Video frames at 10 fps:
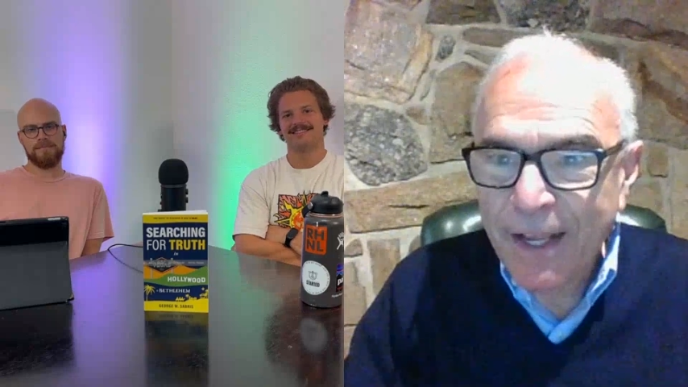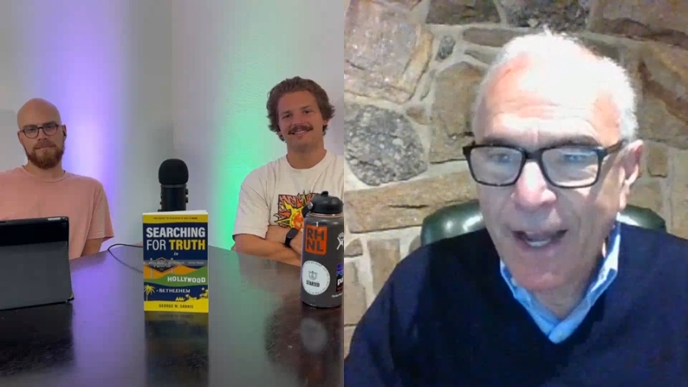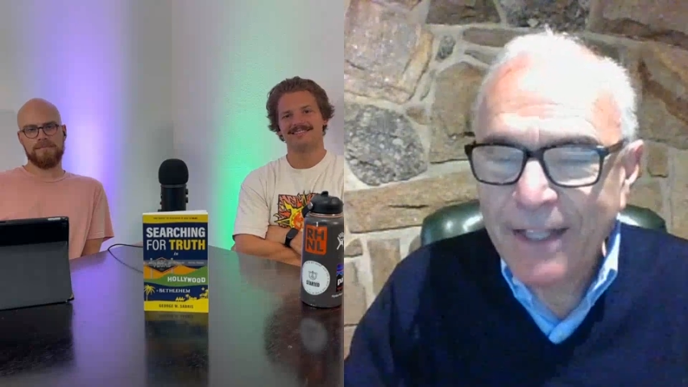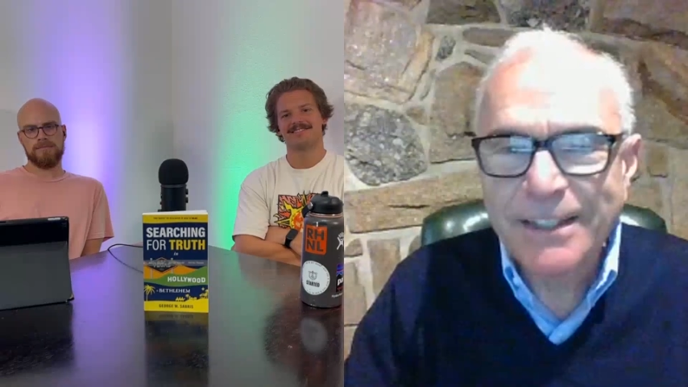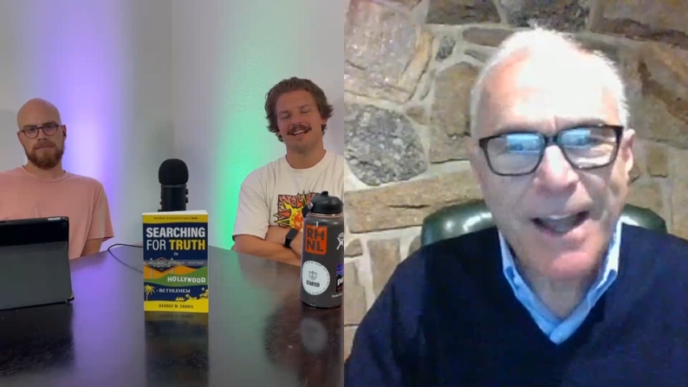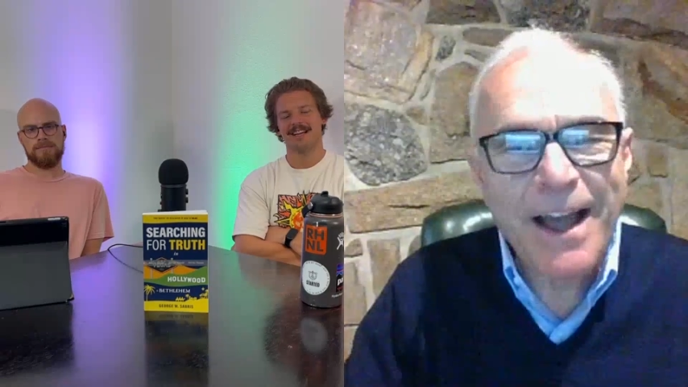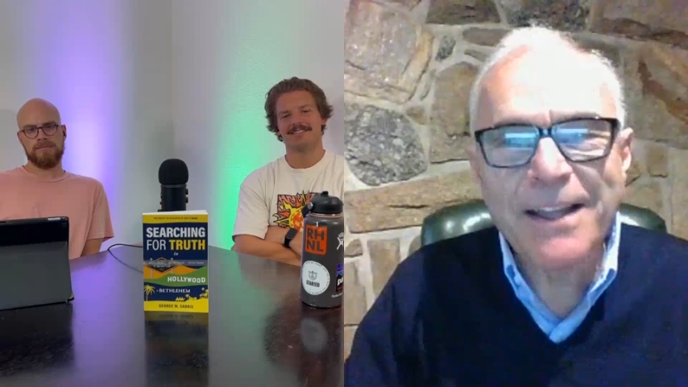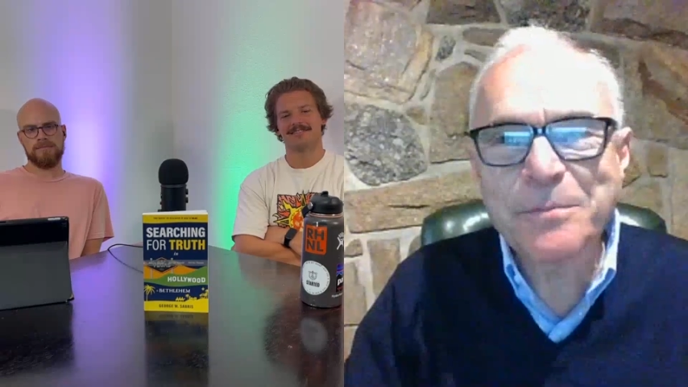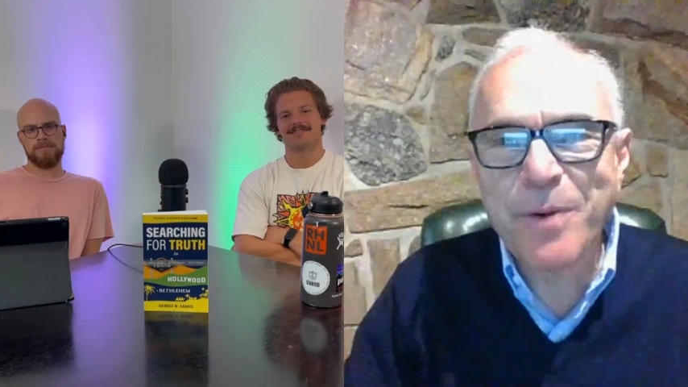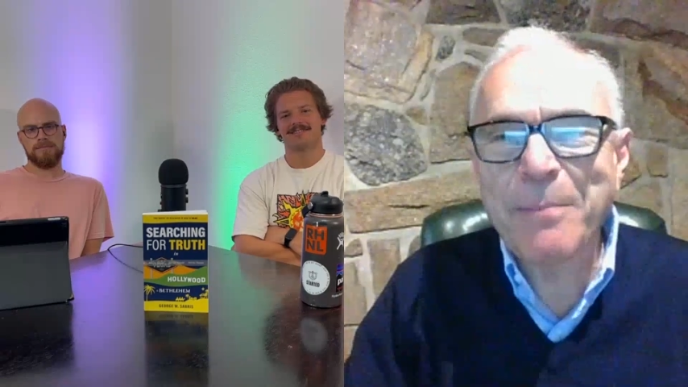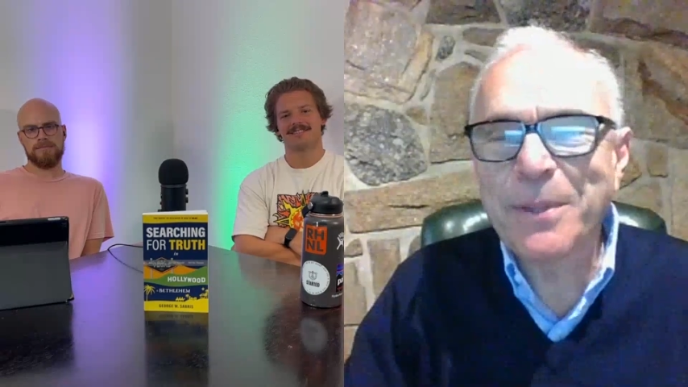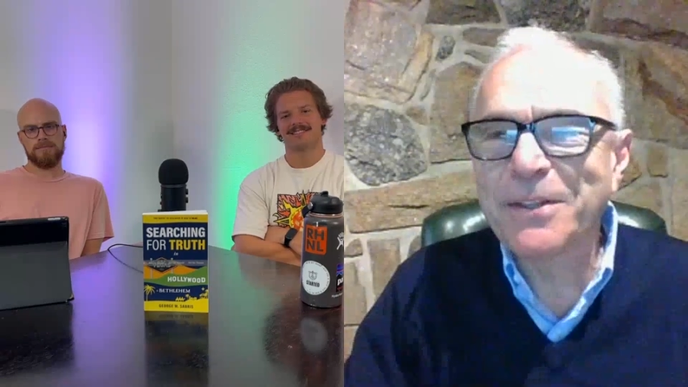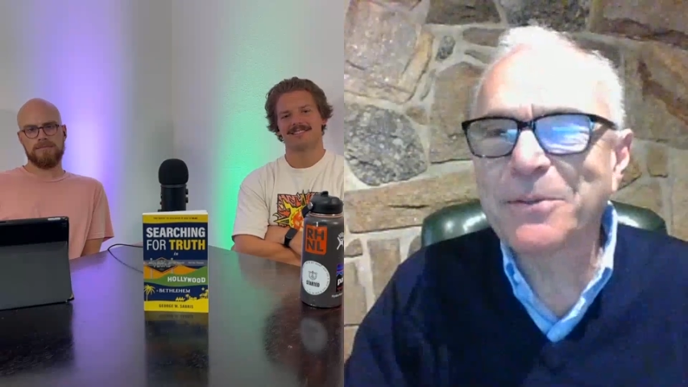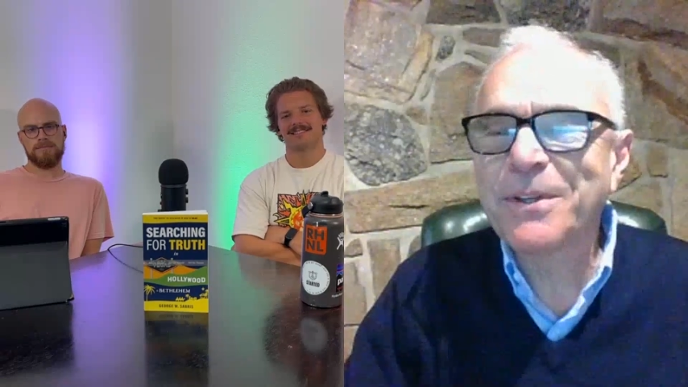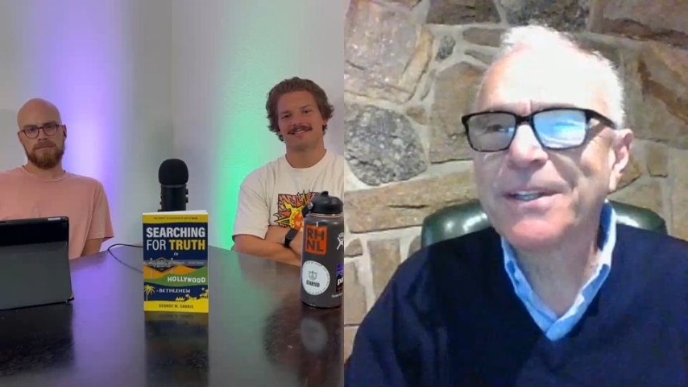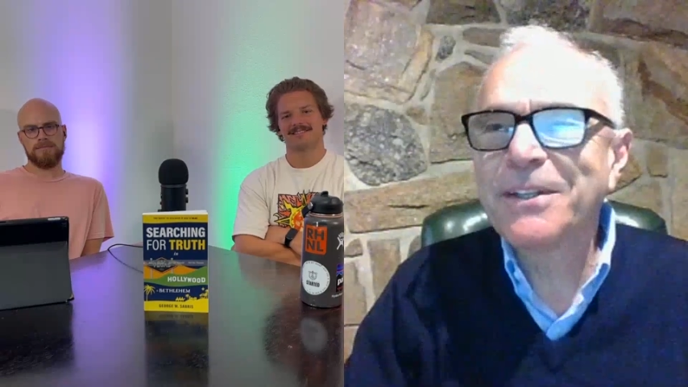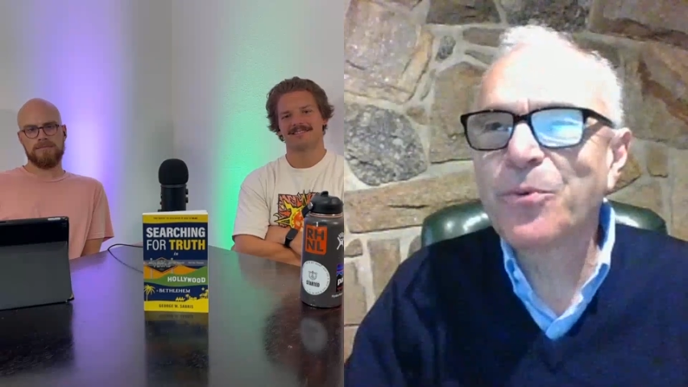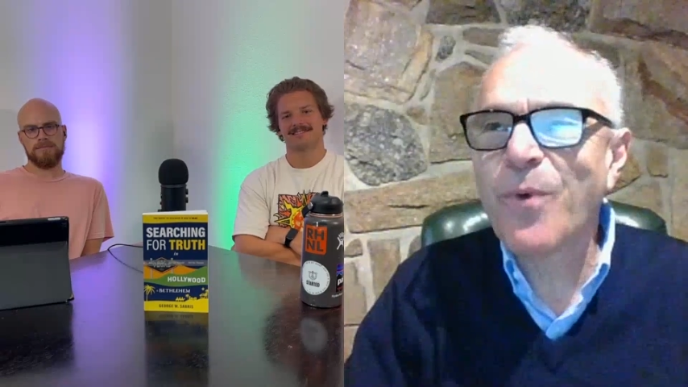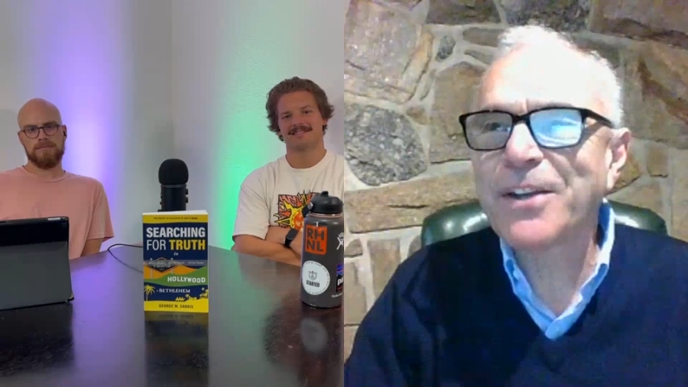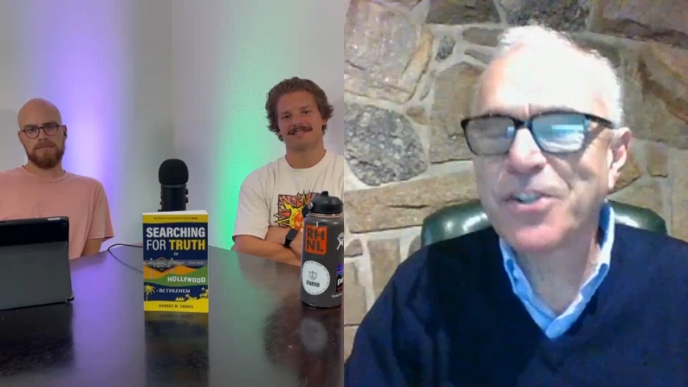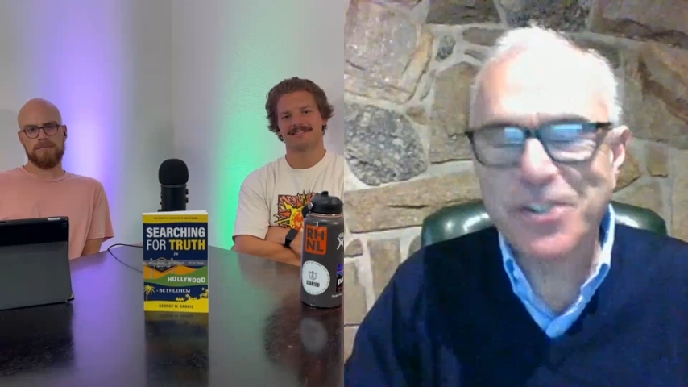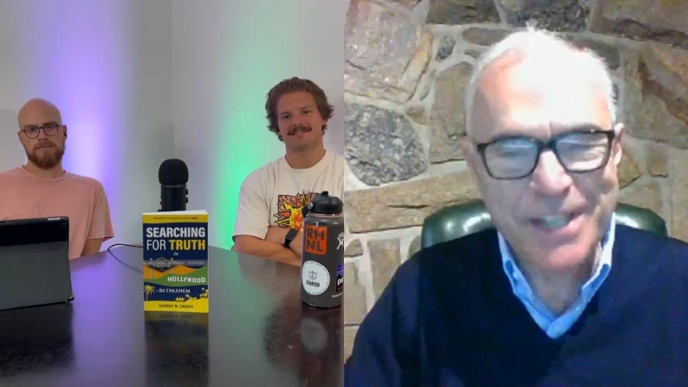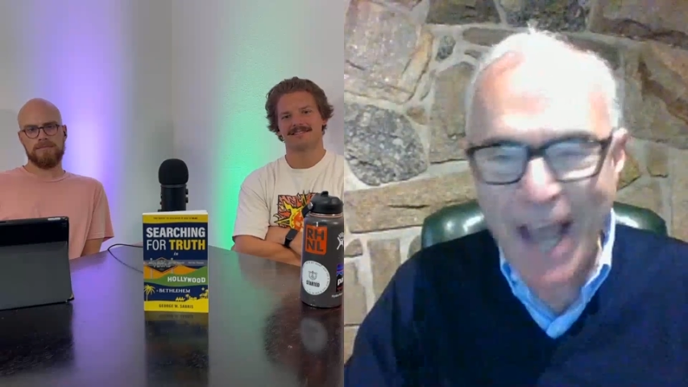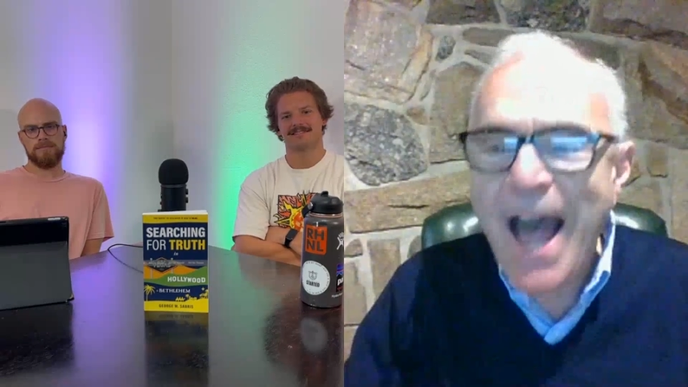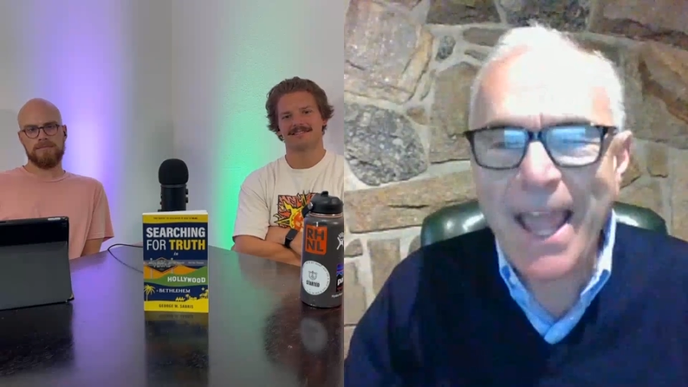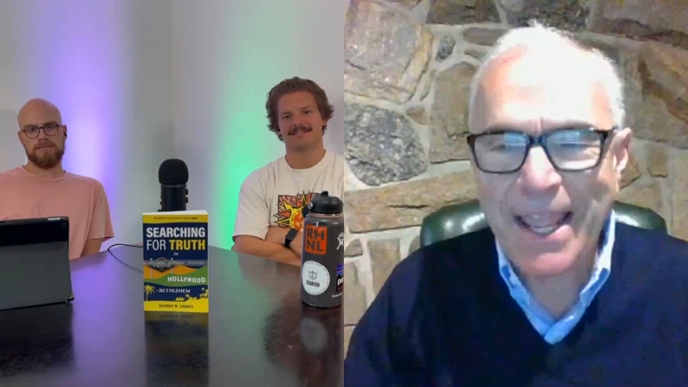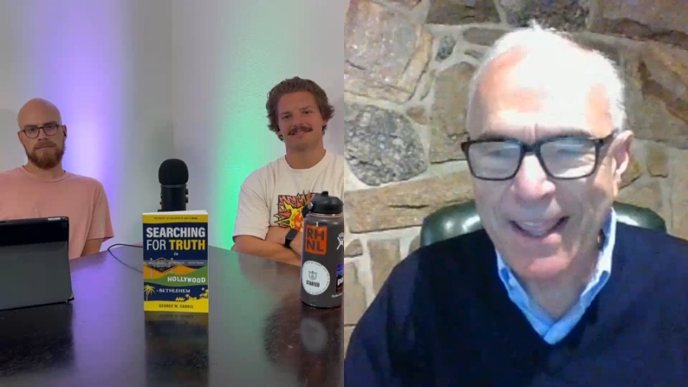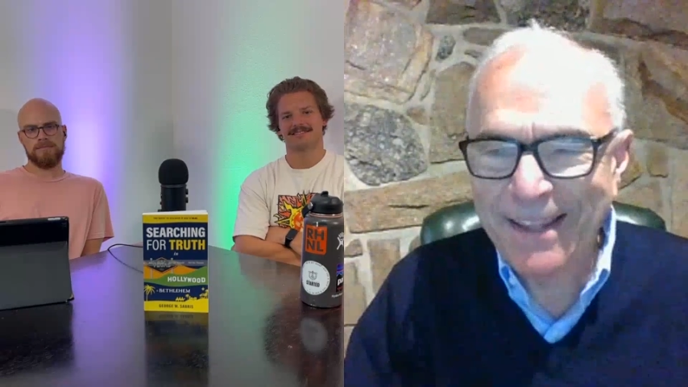Speaker 1: I said, right. no, probably you'd, you'd want to just die.